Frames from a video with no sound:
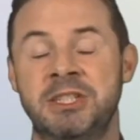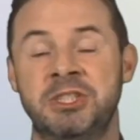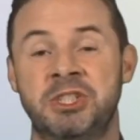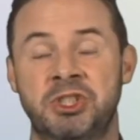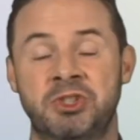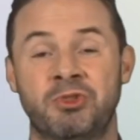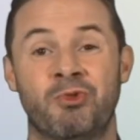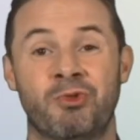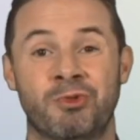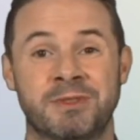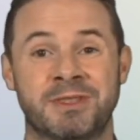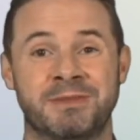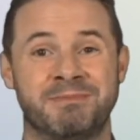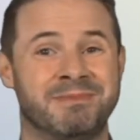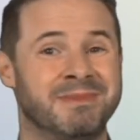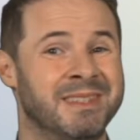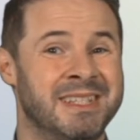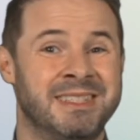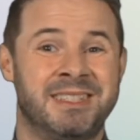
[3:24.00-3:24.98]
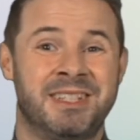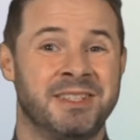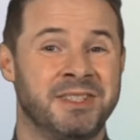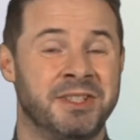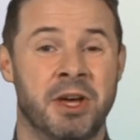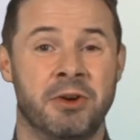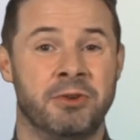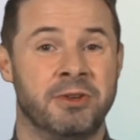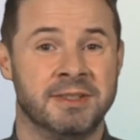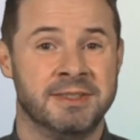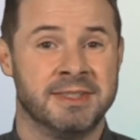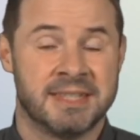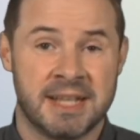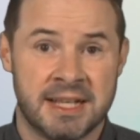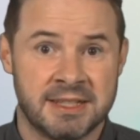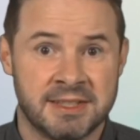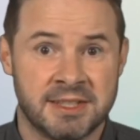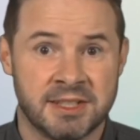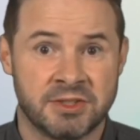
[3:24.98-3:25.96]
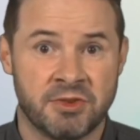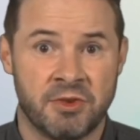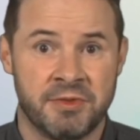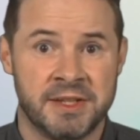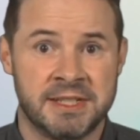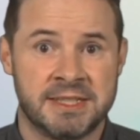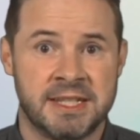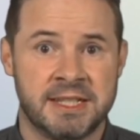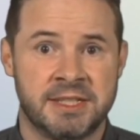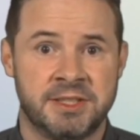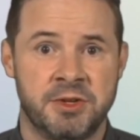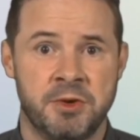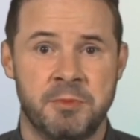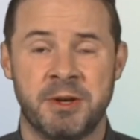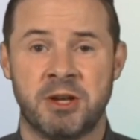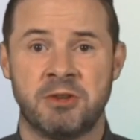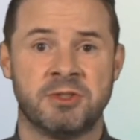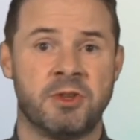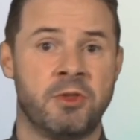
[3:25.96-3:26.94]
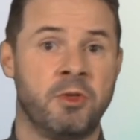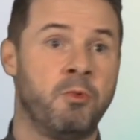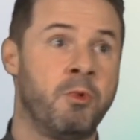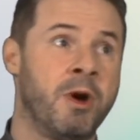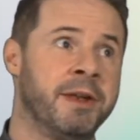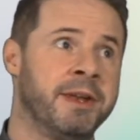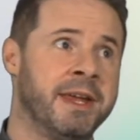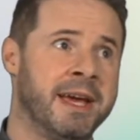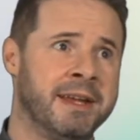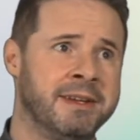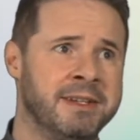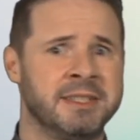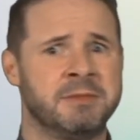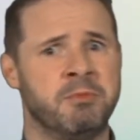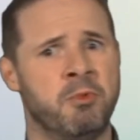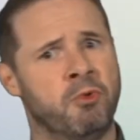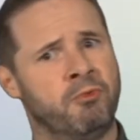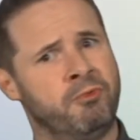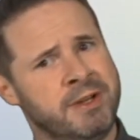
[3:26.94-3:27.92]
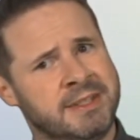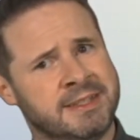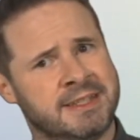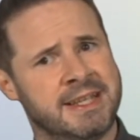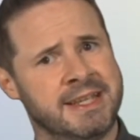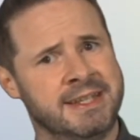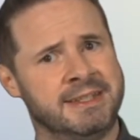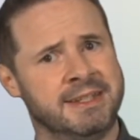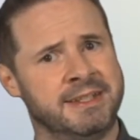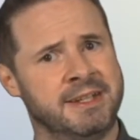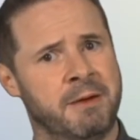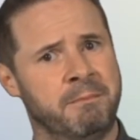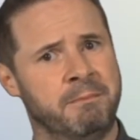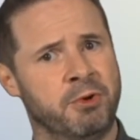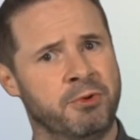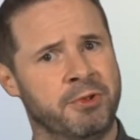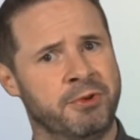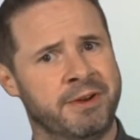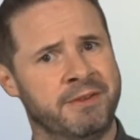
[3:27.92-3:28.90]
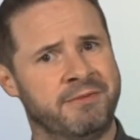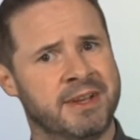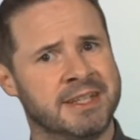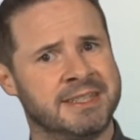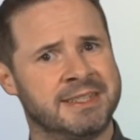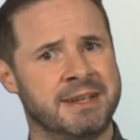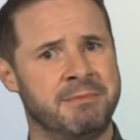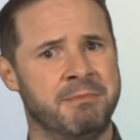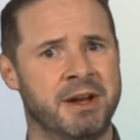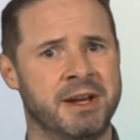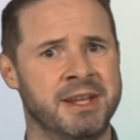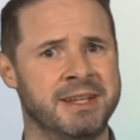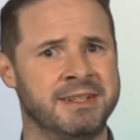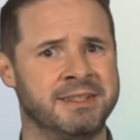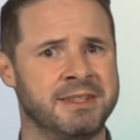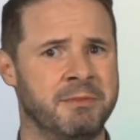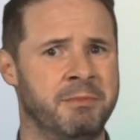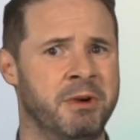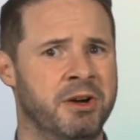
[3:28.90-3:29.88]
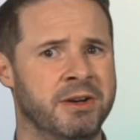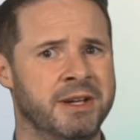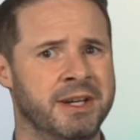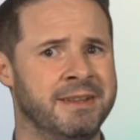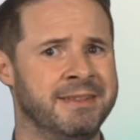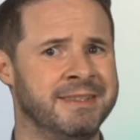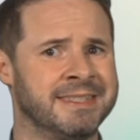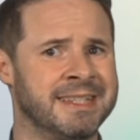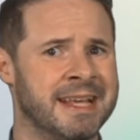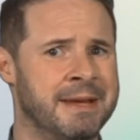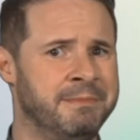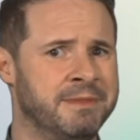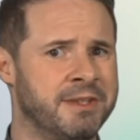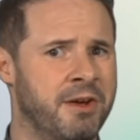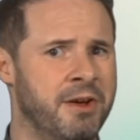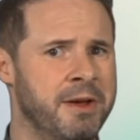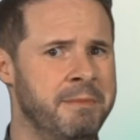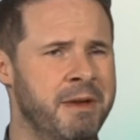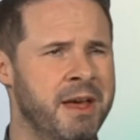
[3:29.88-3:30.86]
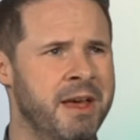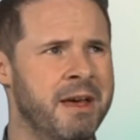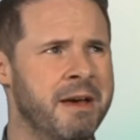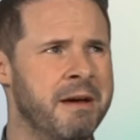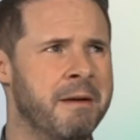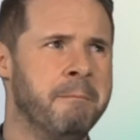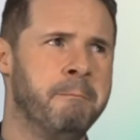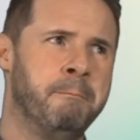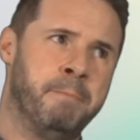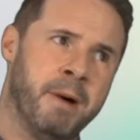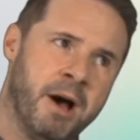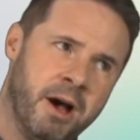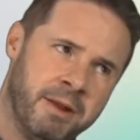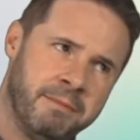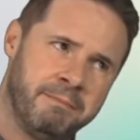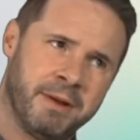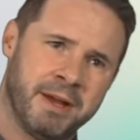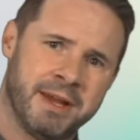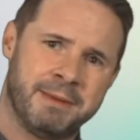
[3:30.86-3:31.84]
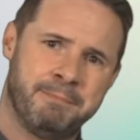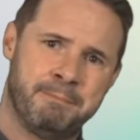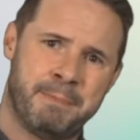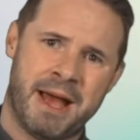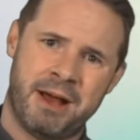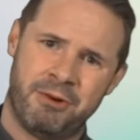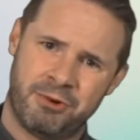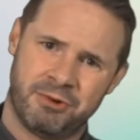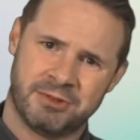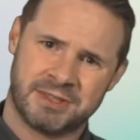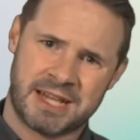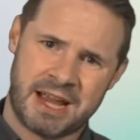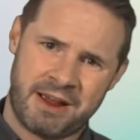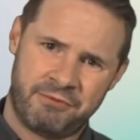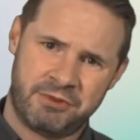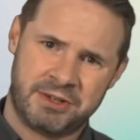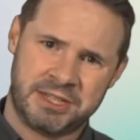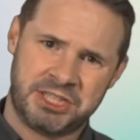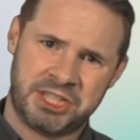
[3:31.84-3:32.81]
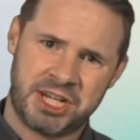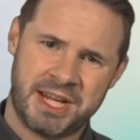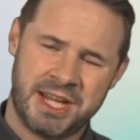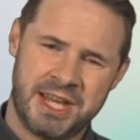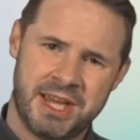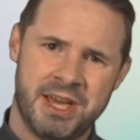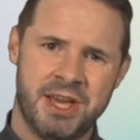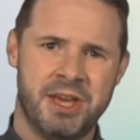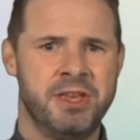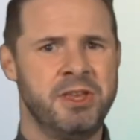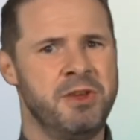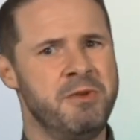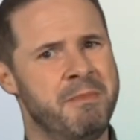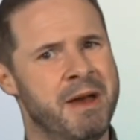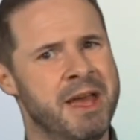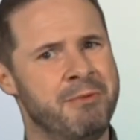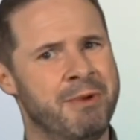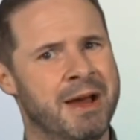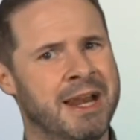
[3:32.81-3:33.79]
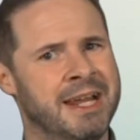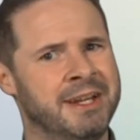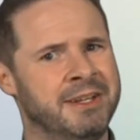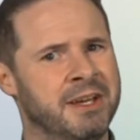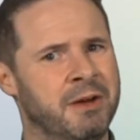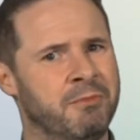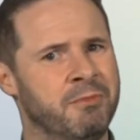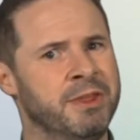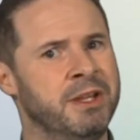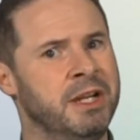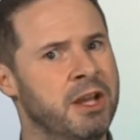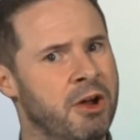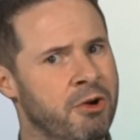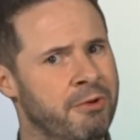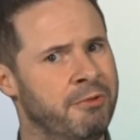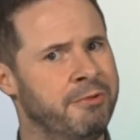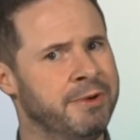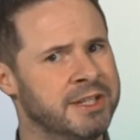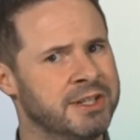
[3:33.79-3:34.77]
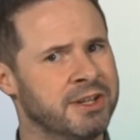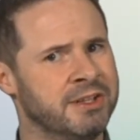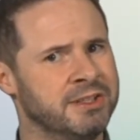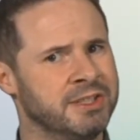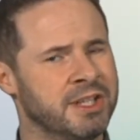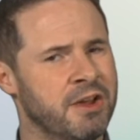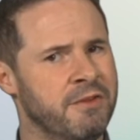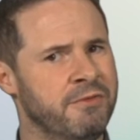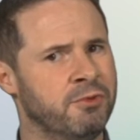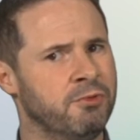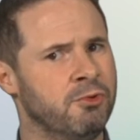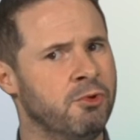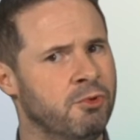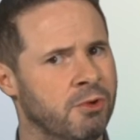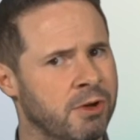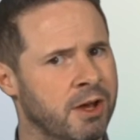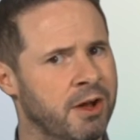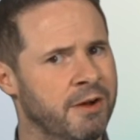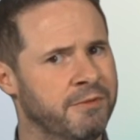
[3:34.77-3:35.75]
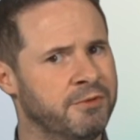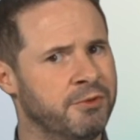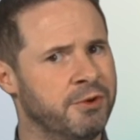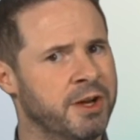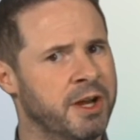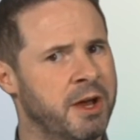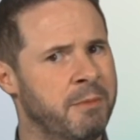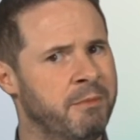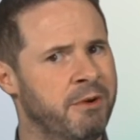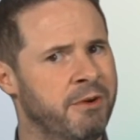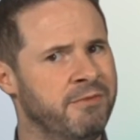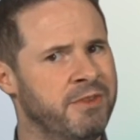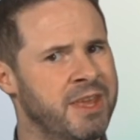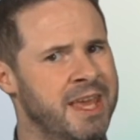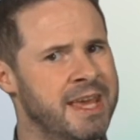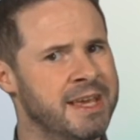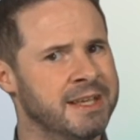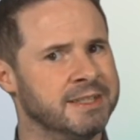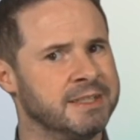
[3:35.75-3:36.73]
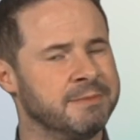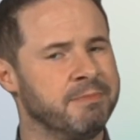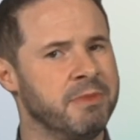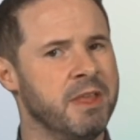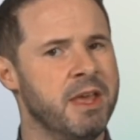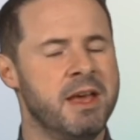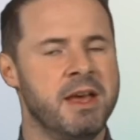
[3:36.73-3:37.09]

in short, there's just no consensus on this issue, because on the one hand, it's more risky to dump all your investing money into the market at the same time, but by pound cost averaging, you may well end up with lower returns overall after a number of years.